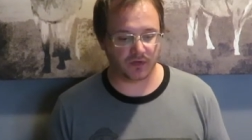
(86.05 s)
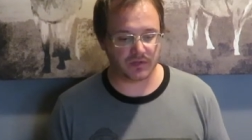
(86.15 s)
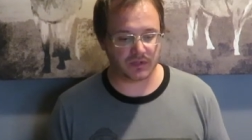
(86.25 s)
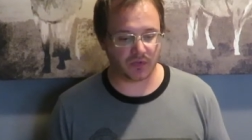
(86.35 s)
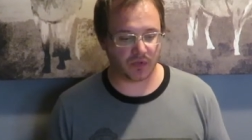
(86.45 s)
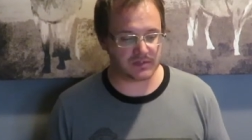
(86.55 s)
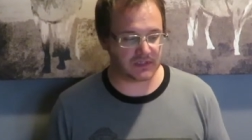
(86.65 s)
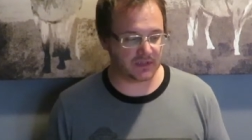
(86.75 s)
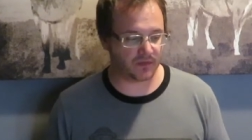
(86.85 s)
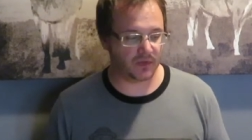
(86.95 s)
luchadors
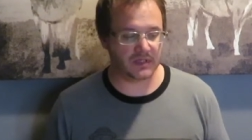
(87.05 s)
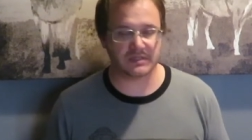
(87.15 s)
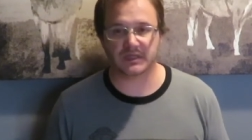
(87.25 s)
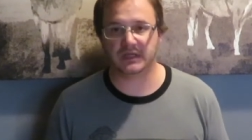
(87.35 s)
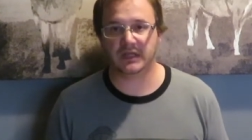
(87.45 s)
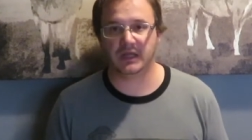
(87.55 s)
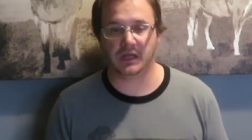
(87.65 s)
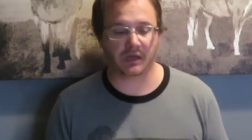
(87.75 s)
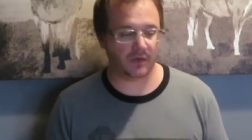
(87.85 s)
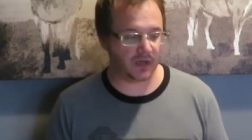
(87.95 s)
in recent
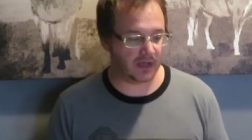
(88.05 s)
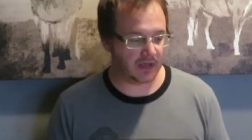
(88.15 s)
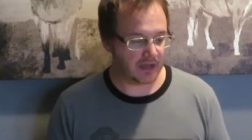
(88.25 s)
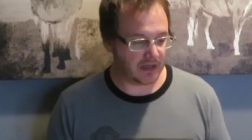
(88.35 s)
history.